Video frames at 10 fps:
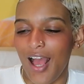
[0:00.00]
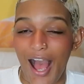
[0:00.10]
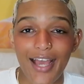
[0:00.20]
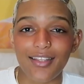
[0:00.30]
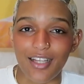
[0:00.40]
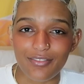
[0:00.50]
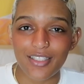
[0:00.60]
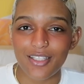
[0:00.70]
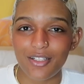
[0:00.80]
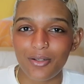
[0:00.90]
I love
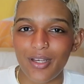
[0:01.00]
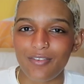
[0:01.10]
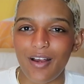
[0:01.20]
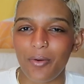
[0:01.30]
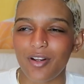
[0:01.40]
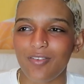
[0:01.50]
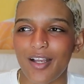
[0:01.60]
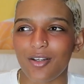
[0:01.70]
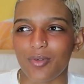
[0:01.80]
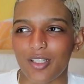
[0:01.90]
it though. If I were to
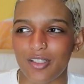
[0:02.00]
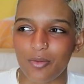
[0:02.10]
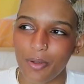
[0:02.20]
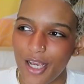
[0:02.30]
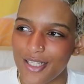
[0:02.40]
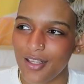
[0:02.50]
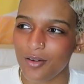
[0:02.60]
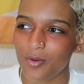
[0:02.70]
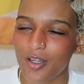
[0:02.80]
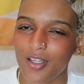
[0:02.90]
find a really good price
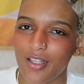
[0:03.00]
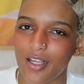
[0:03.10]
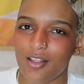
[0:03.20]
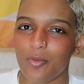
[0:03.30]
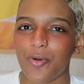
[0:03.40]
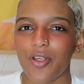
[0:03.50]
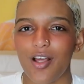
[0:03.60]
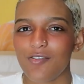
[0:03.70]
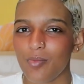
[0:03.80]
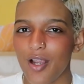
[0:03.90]
on one, like on the
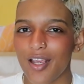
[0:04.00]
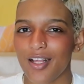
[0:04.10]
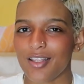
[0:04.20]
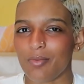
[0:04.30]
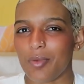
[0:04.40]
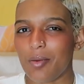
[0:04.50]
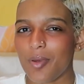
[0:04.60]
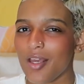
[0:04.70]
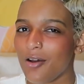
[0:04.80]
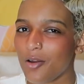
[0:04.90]
pre-loved market, then
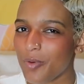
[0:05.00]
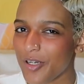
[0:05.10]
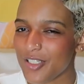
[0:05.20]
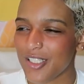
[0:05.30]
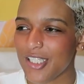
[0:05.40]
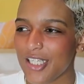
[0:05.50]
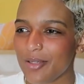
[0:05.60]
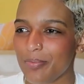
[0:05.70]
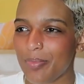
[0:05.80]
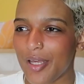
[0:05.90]
maybe I would purchase
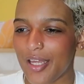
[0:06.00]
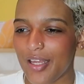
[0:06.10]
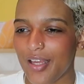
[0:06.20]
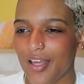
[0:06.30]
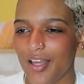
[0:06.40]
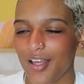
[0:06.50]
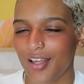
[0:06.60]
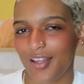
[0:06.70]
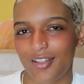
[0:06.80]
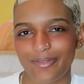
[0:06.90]
it. But
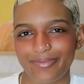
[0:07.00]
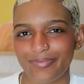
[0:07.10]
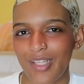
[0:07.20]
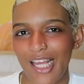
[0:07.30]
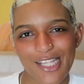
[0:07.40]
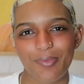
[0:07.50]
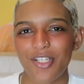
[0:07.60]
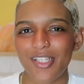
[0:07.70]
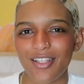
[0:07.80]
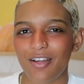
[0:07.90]
as
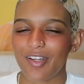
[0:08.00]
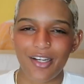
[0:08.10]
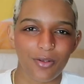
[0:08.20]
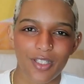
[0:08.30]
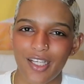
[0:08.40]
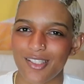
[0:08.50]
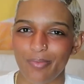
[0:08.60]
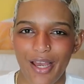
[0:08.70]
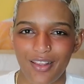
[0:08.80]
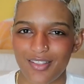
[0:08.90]
much as I love it, I don't think it's a
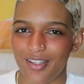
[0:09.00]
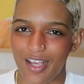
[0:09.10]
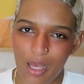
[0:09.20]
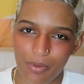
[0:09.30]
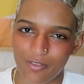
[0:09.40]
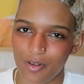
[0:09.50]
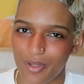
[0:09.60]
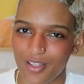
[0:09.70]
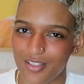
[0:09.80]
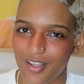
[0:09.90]
bag that's going to happen for
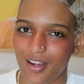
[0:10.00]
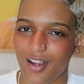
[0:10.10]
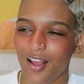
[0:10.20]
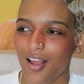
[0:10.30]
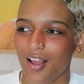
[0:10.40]
me this year.